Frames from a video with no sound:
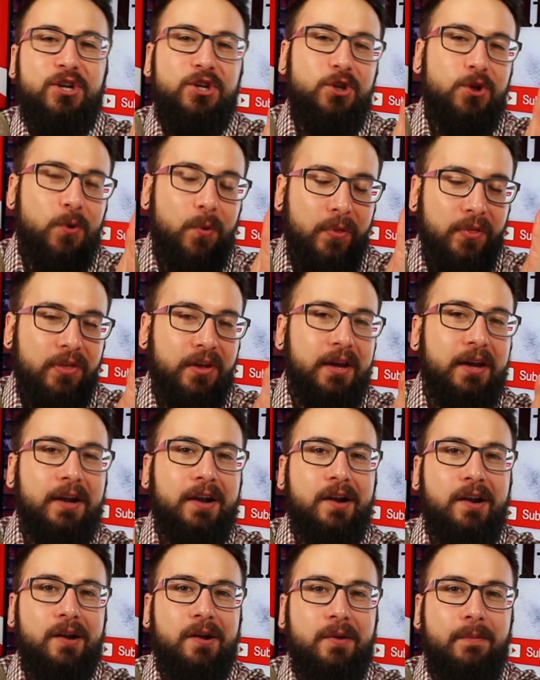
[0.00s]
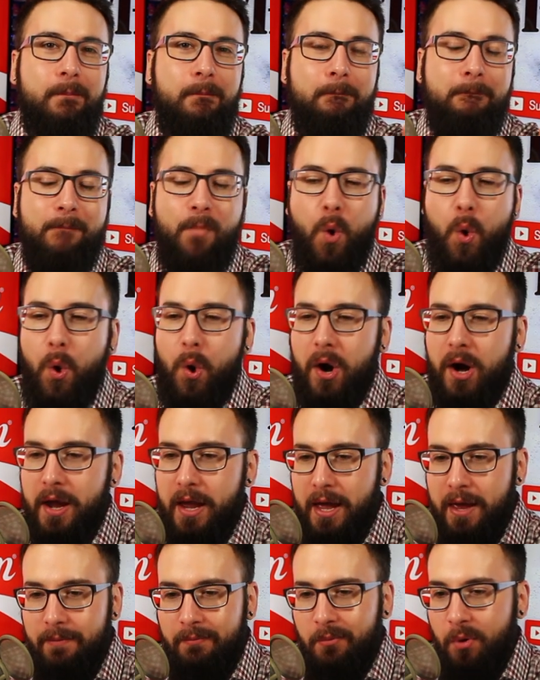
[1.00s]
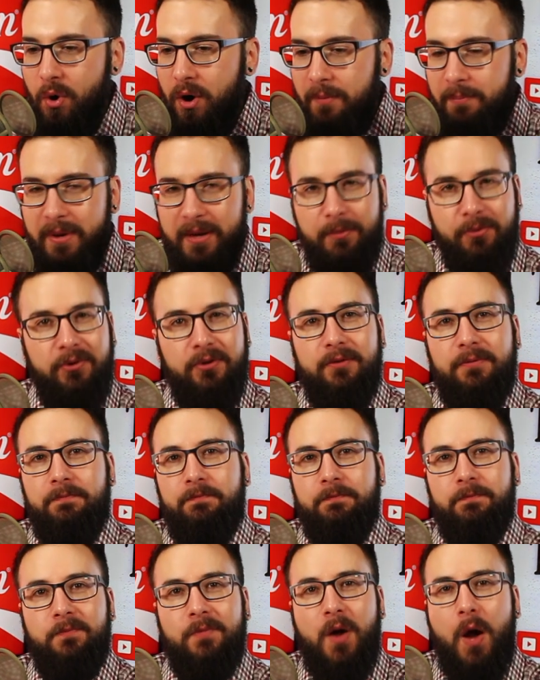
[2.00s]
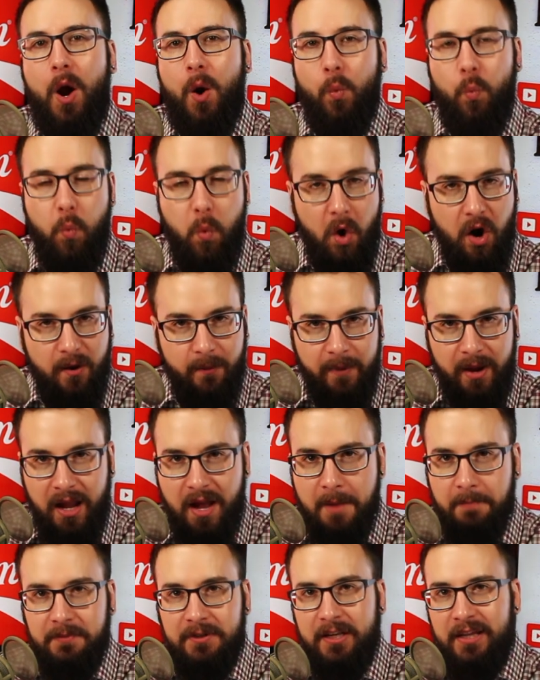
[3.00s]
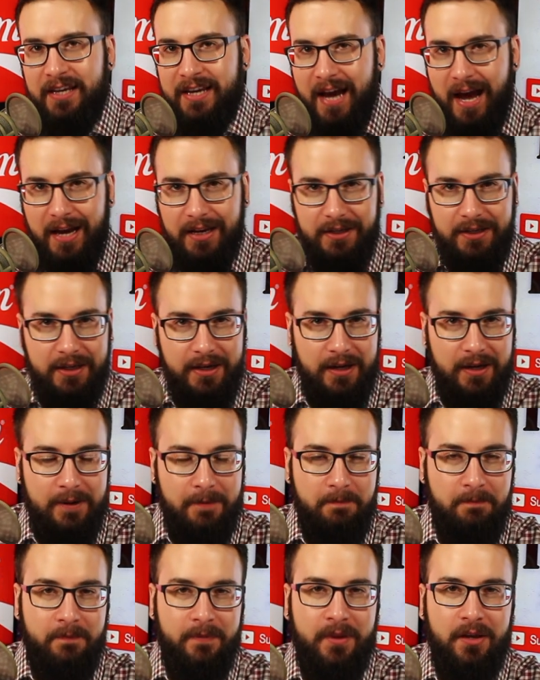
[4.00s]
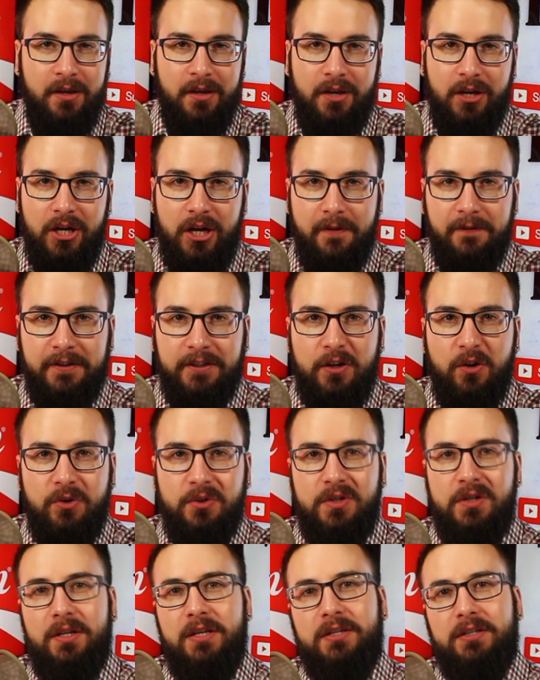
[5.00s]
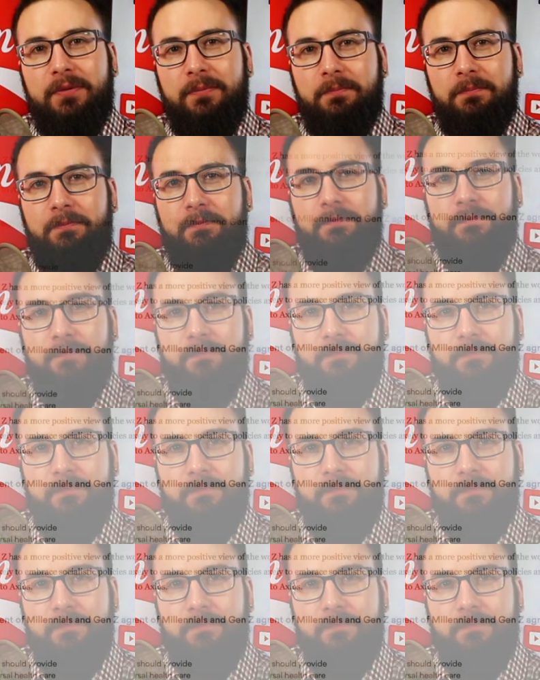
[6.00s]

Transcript: do you think more and more people are warming up to the idea of socialism?